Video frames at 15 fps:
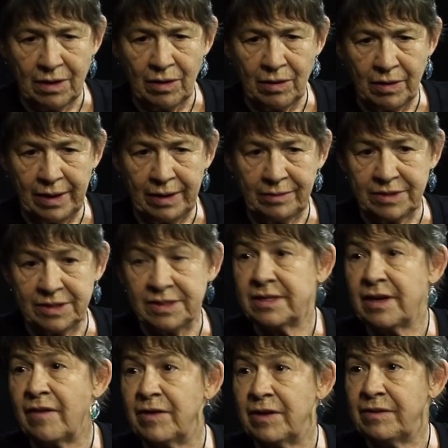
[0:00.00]
I
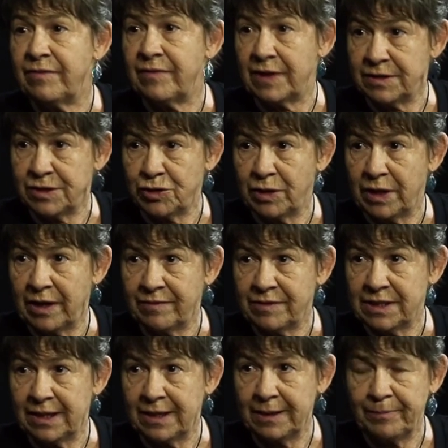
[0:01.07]
discovered Faster
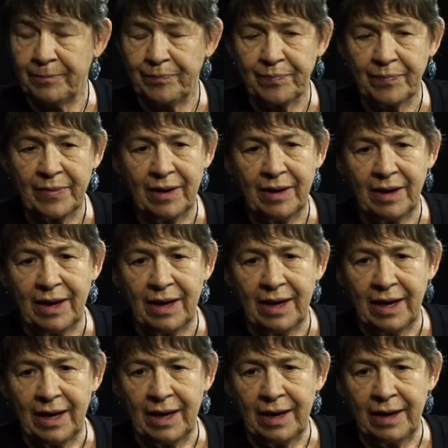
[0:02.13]
EFT.
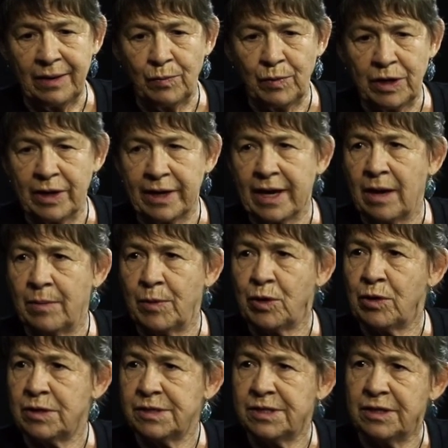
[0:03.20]
And when I came
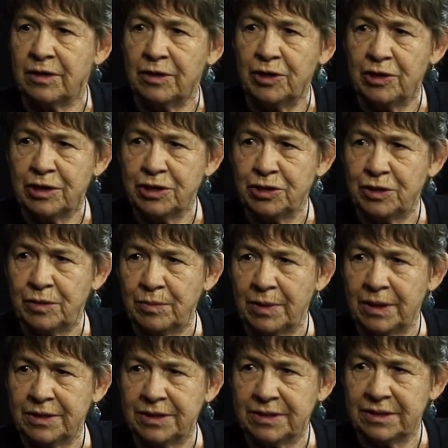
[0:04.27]
across it on YouTube,
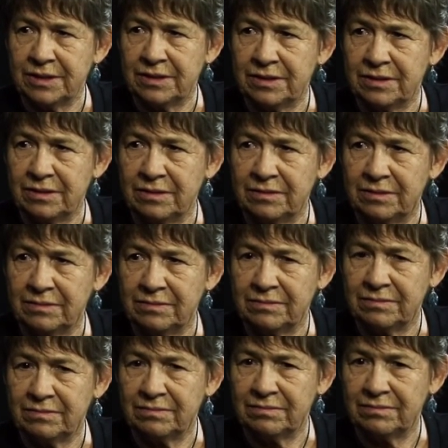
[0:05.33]
I just
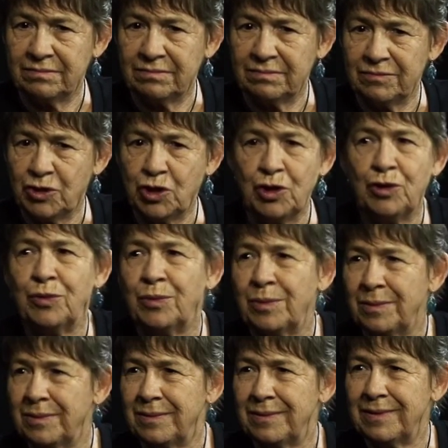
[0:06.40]
knew
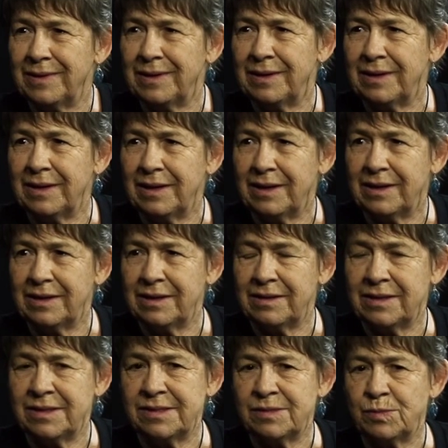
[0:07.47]
that
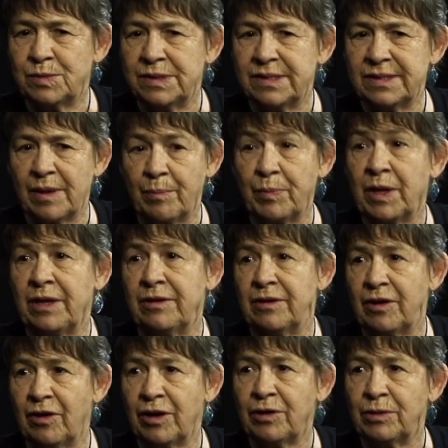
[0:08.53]
this was something
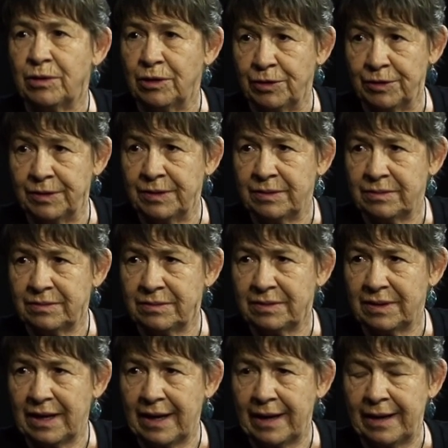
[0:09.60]
that I could learn,
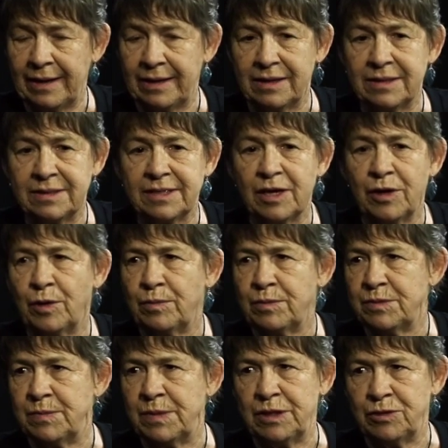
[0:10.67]
and it's
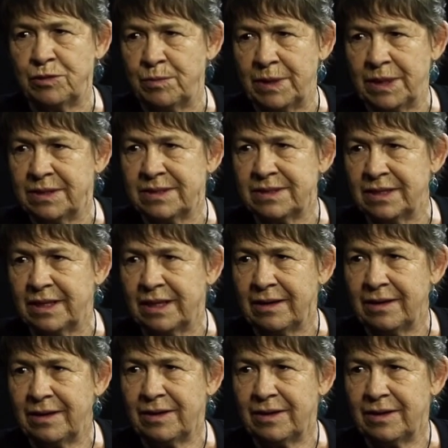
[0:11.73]
helped me tremendously.